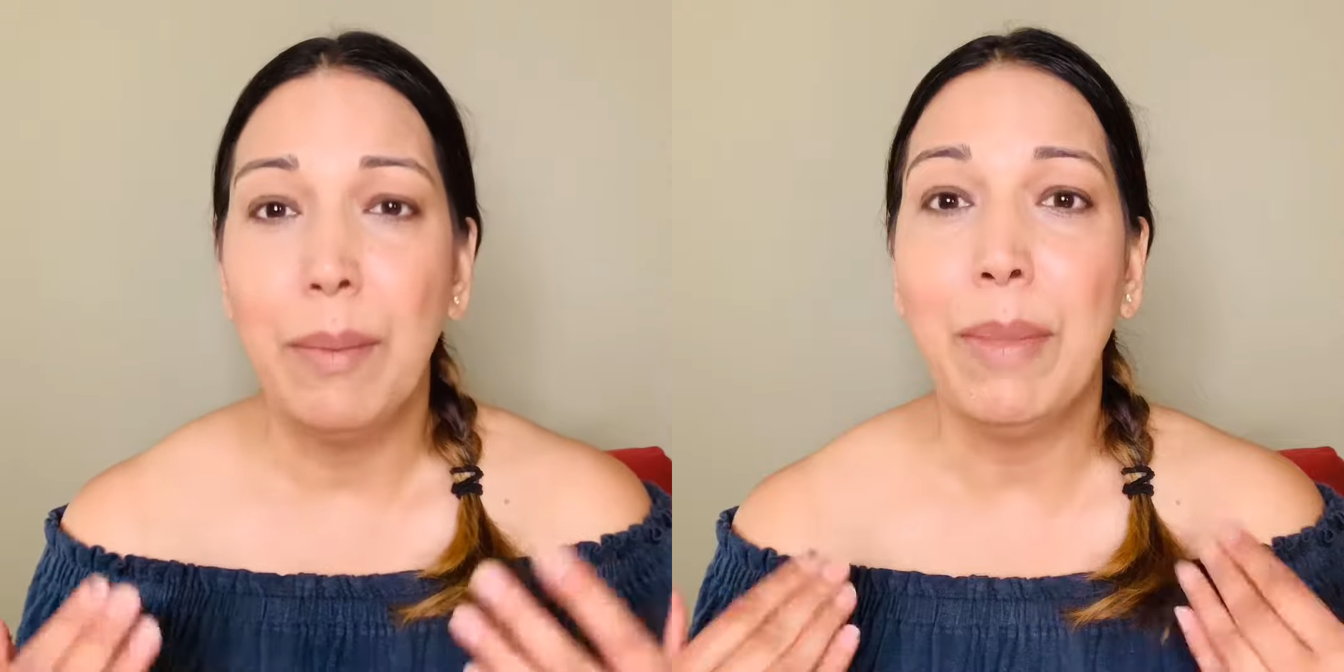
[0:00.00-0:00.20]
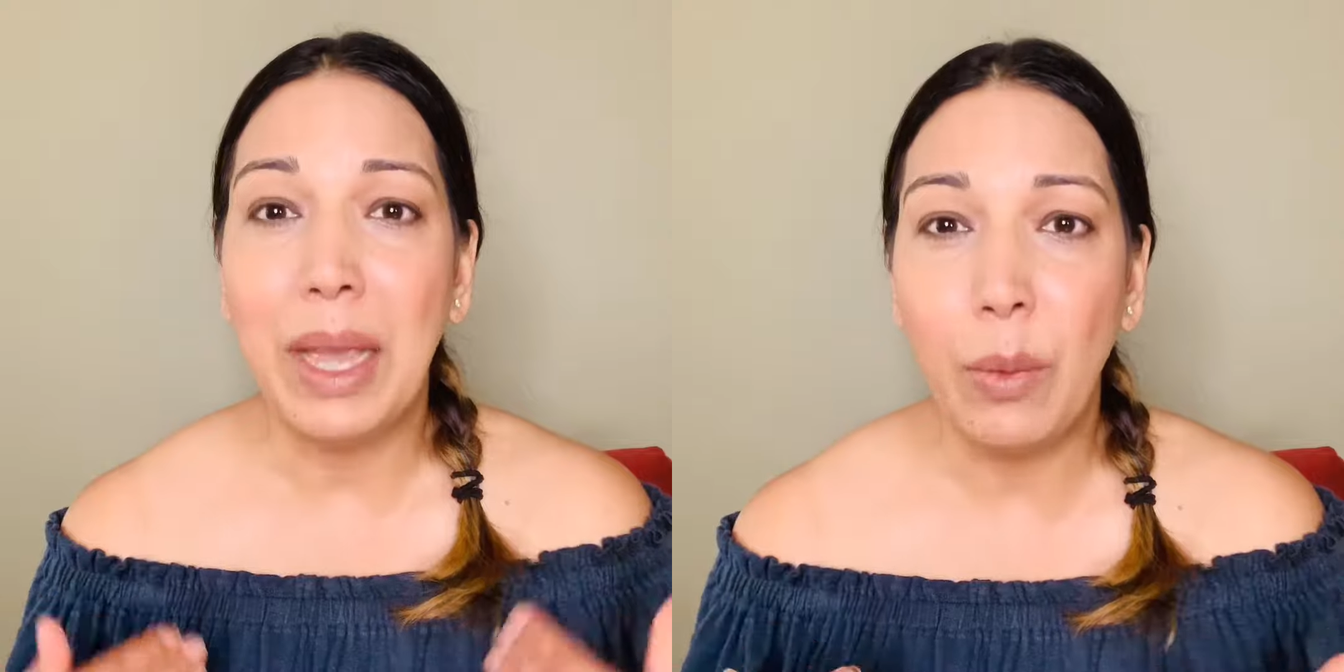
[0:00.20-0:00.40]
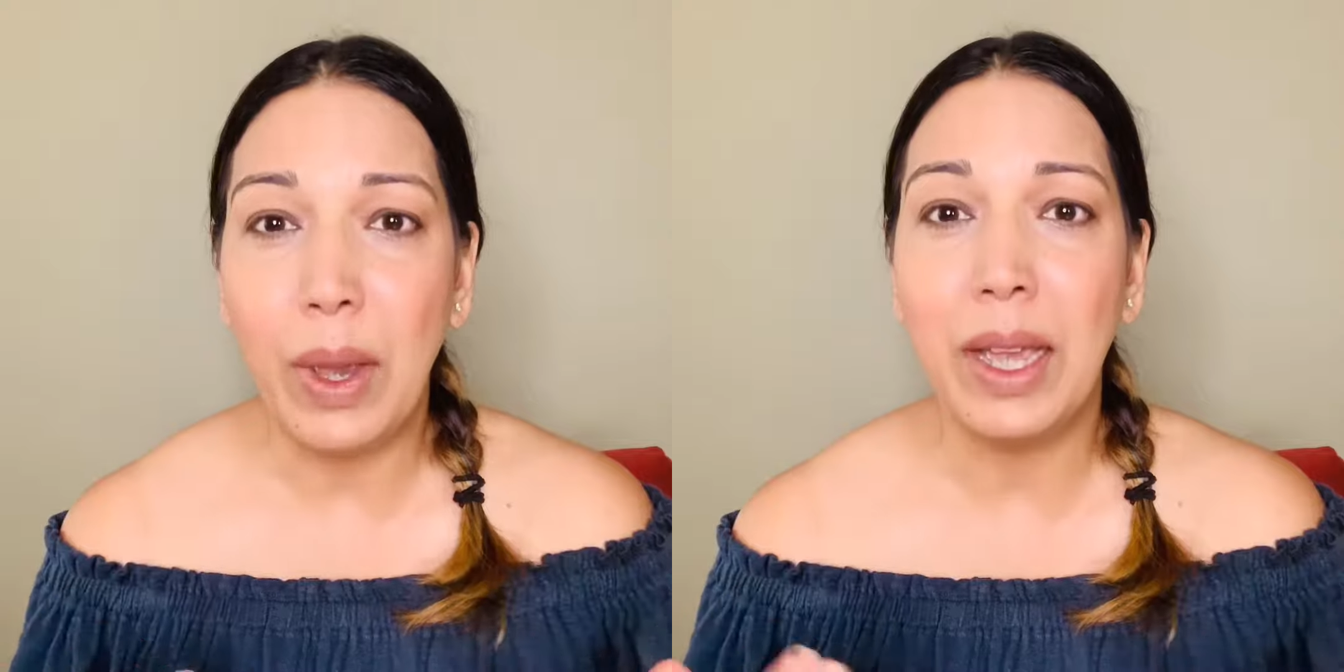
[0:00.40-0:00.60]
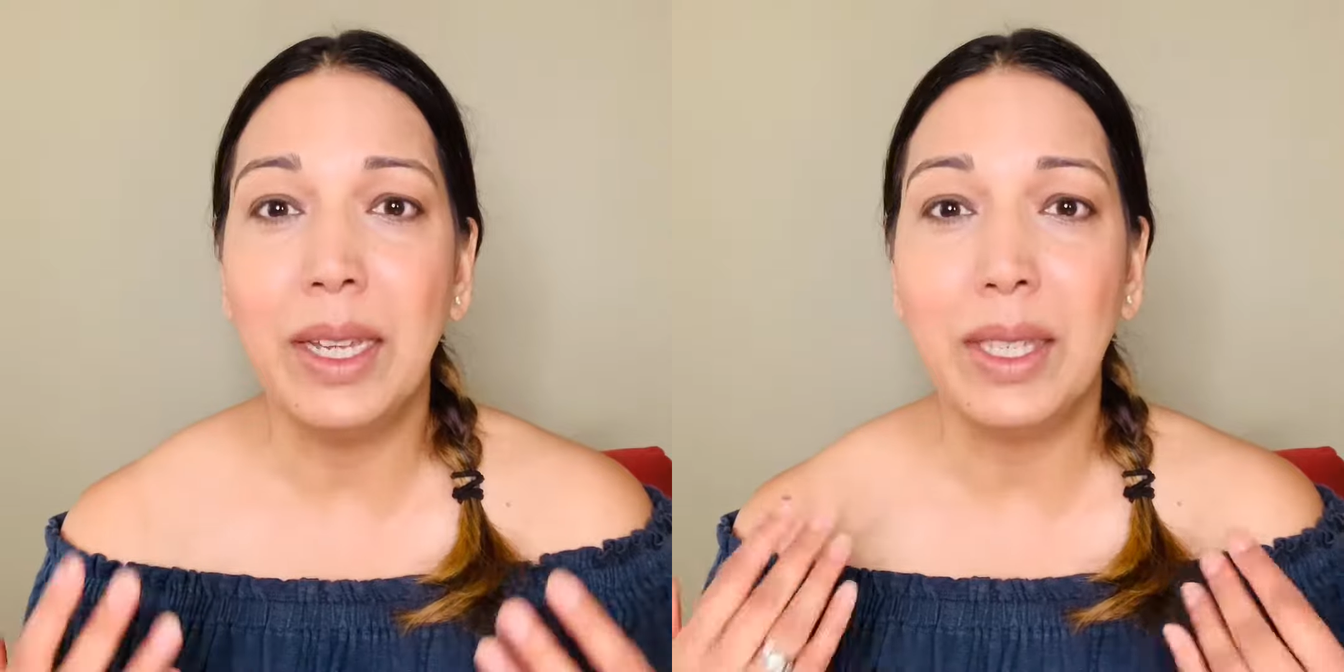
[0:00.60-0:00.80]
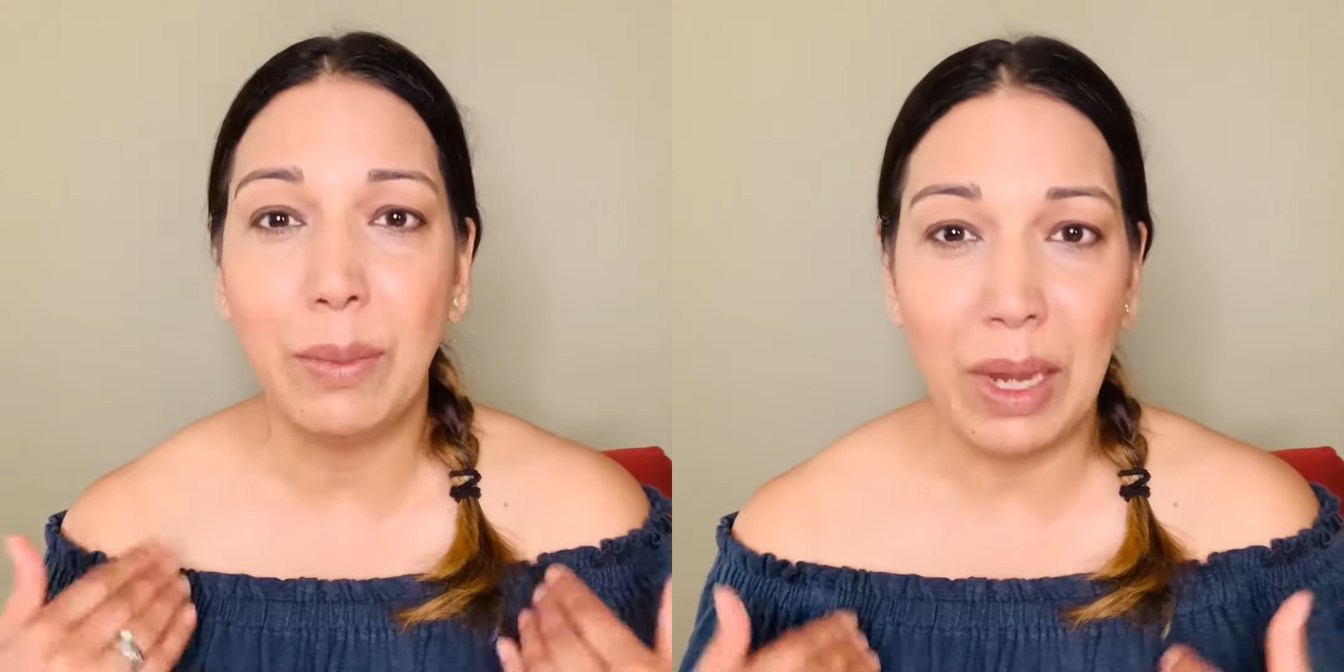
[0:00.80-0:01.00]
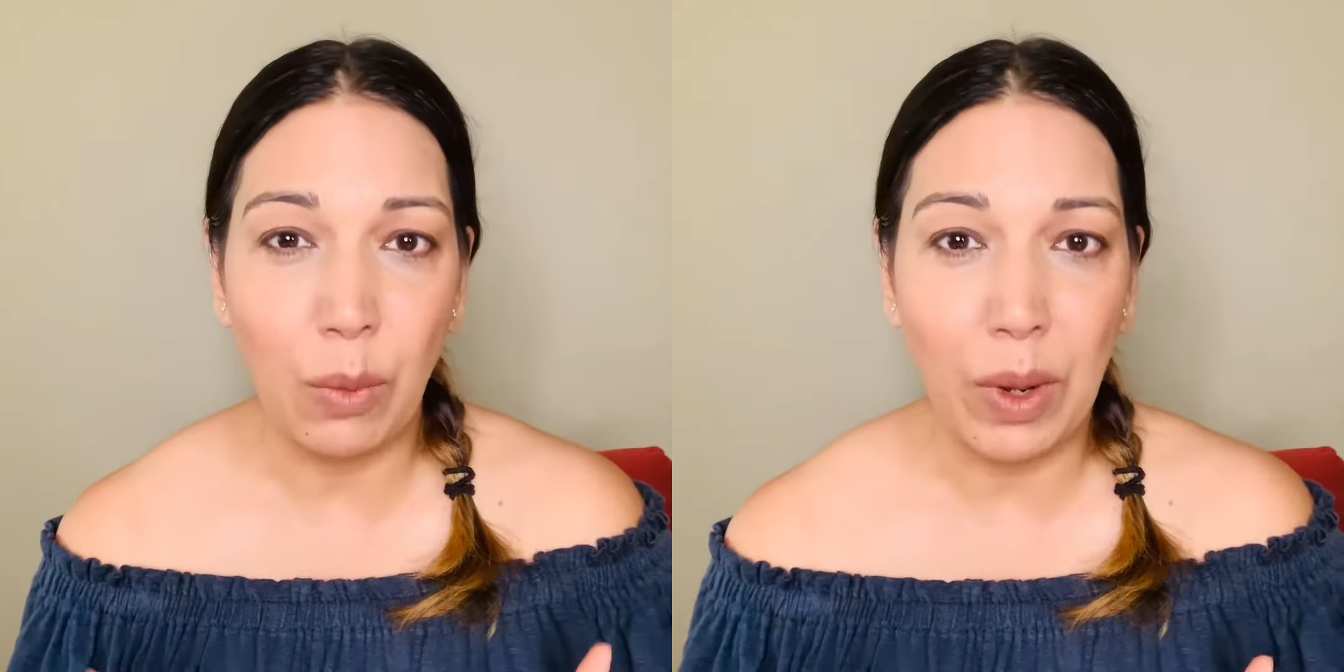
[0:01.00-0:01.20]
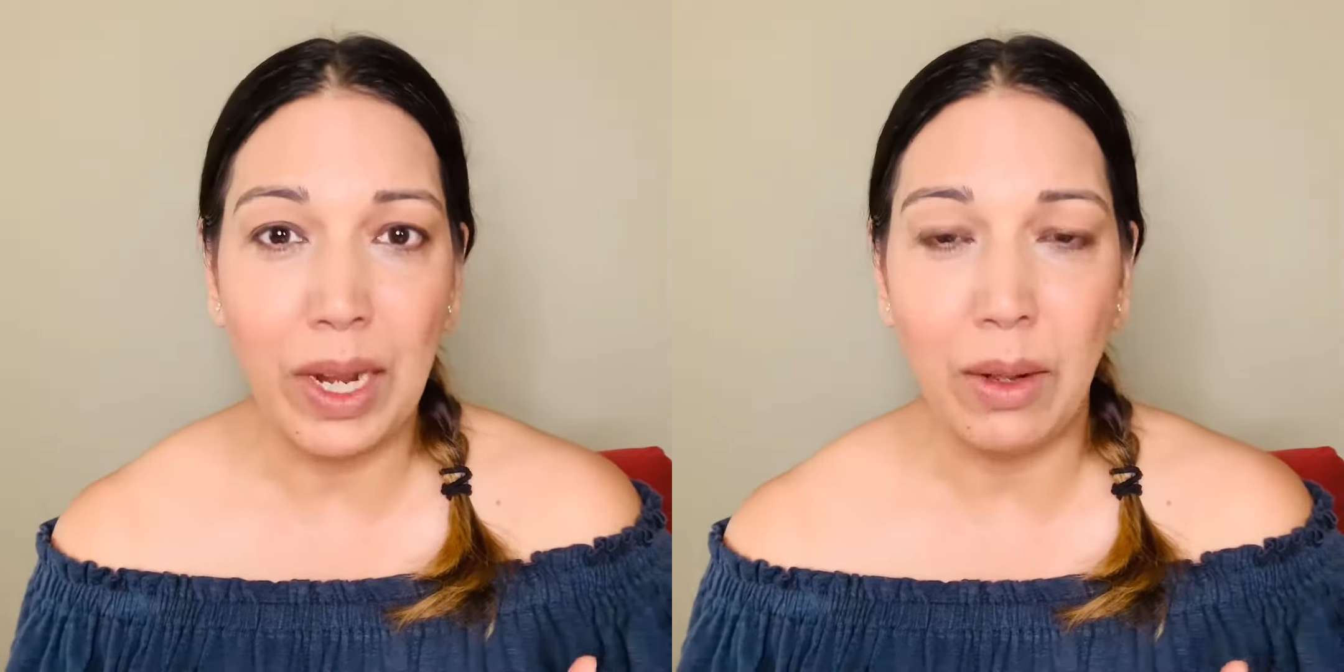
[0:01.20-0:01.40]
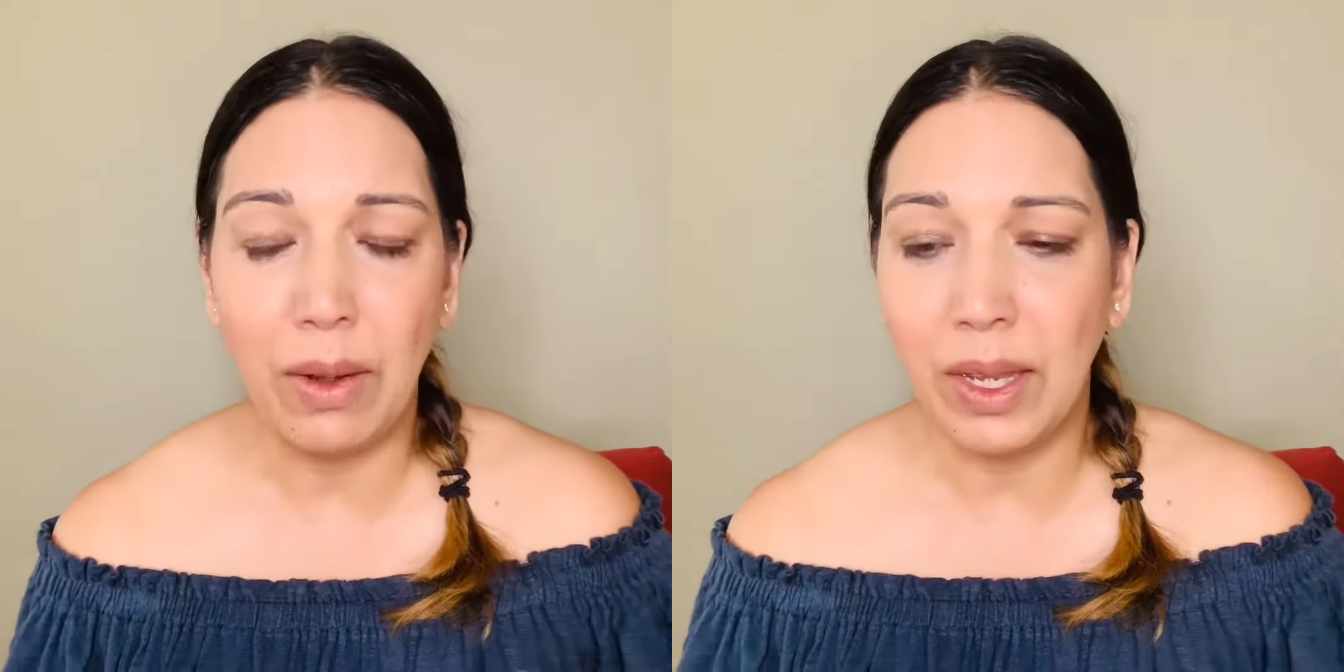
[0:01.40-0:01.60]
my whys and my
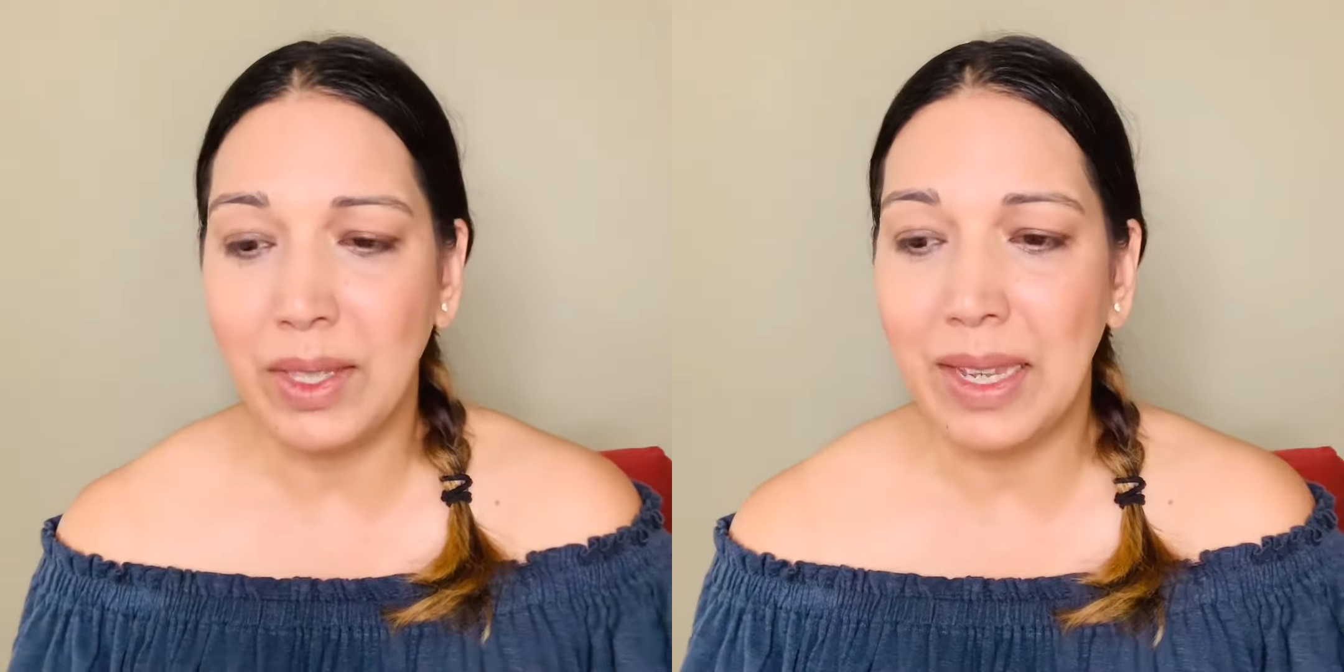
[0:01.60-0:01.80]
why nots,